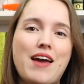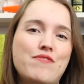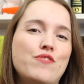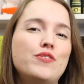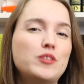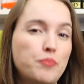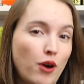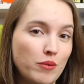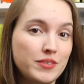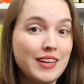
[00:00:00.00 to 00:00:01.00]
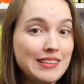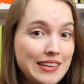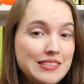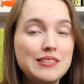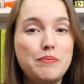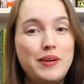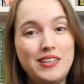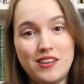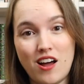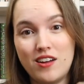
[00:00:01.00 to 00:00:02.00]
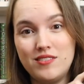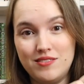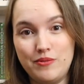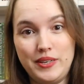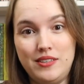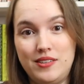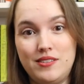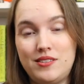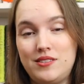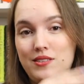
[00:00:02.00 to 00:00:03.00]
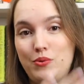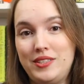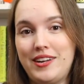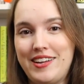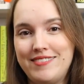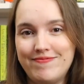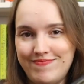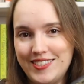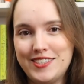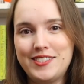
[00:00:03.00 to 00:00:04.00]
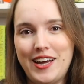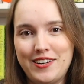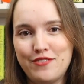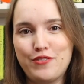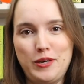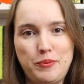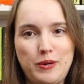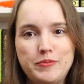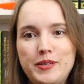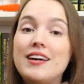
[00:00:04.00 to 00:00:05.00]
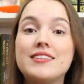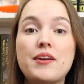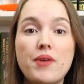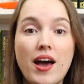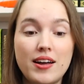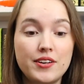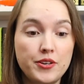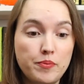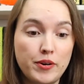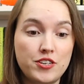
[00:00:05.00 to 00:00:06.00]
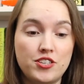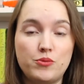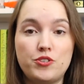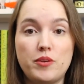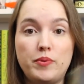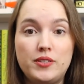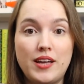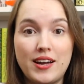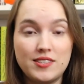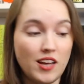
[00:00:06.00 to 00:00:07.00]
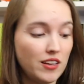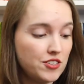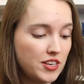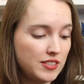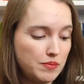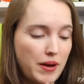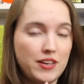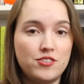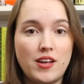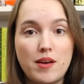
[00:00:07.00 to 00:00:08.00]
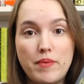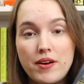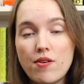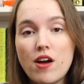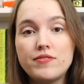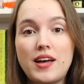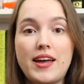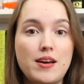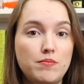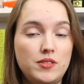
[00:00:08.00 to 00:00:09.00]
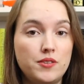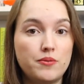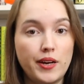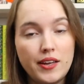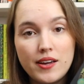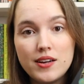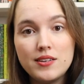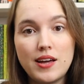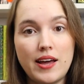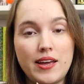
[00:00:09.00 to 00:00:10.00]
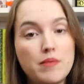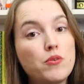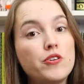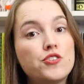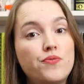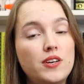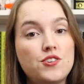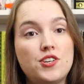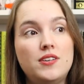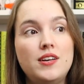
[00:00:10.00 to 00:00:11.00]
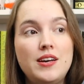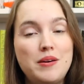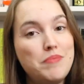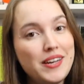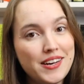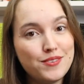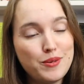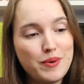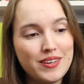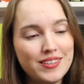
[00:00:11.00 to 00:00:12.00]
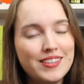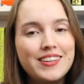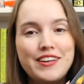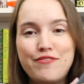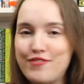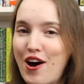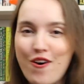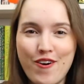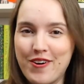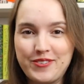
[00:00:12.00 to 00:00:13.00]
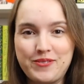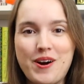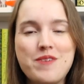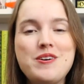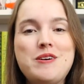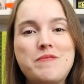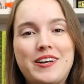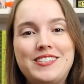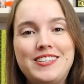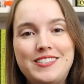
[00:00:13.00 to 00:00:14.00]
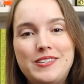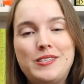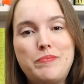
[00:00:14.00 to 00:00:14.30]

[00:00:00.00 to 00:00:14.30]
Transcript: fulfilled the prompt at least, but I did not read the one that I set for the prompt. And then we had New Purchase, which I put The Hexologist by Josiah Bancroft. I am still reading it. I am going to finish it by the end of the month, if all goes well, because this is the